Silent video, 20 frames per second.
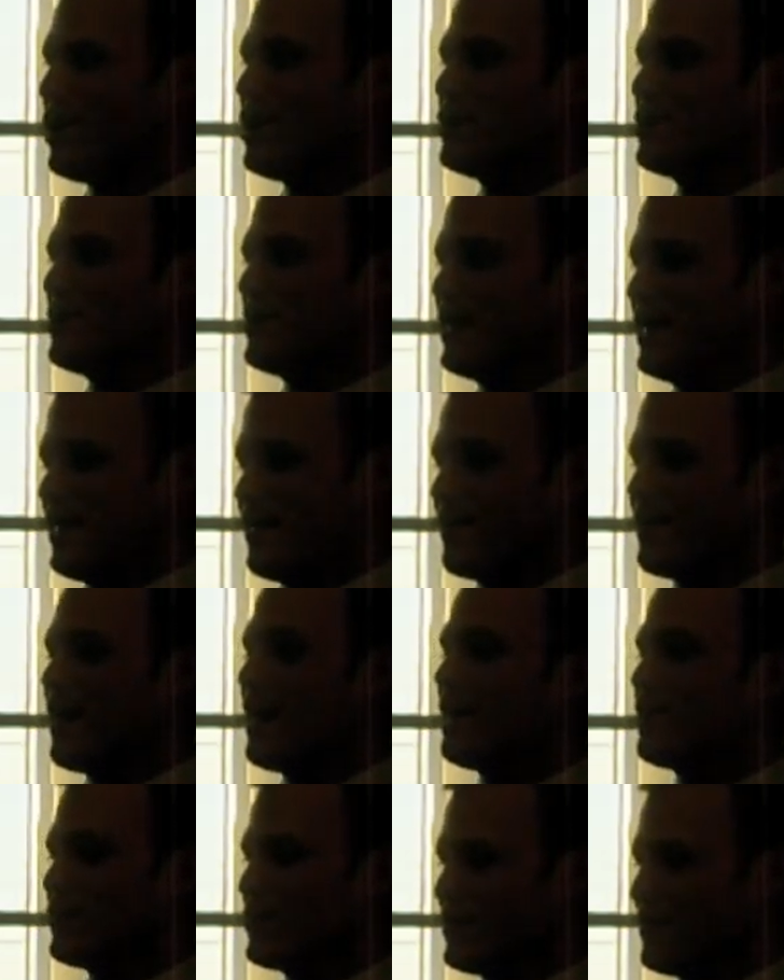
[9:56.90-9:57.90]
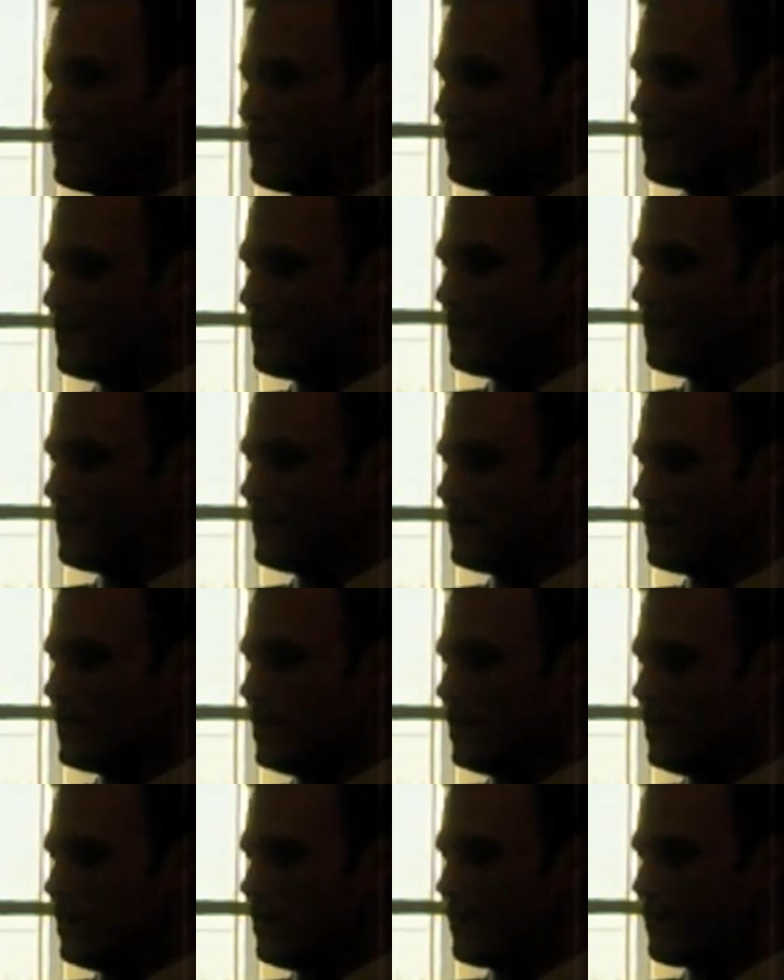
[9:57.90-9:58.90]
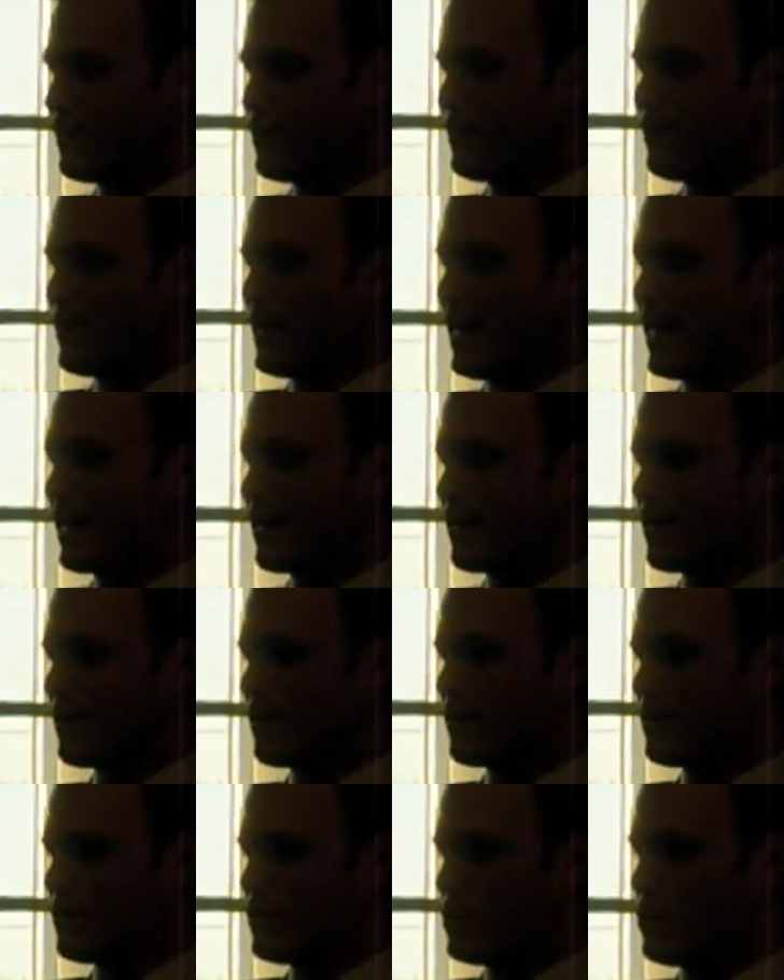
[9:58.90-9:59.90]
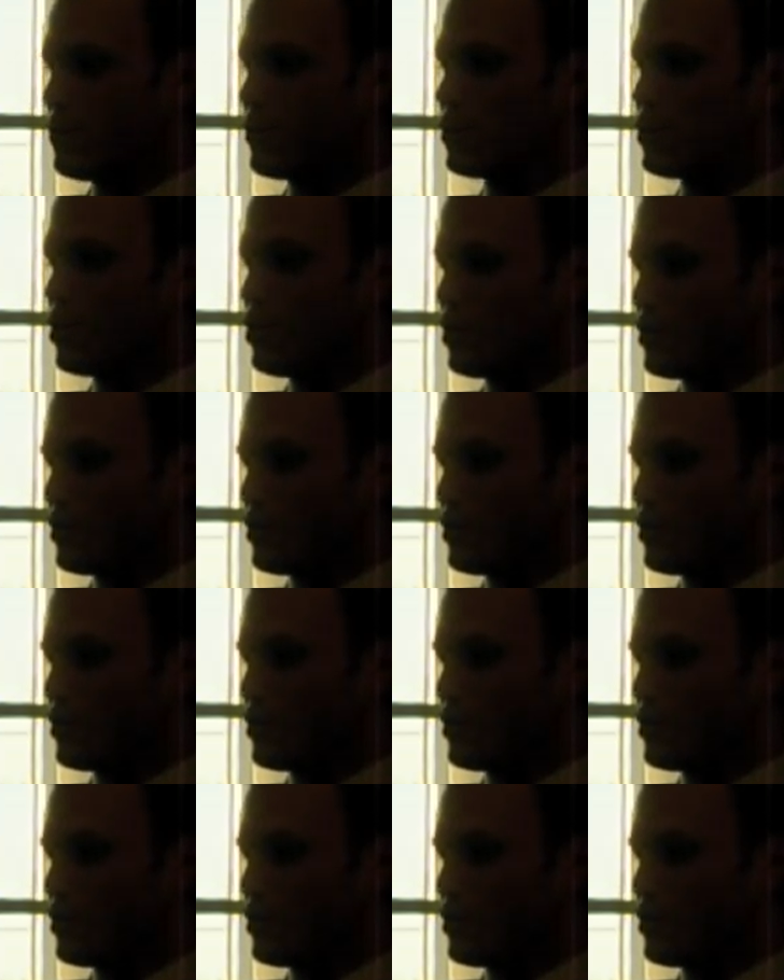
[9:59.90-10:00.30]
of $180,000 for the back sewer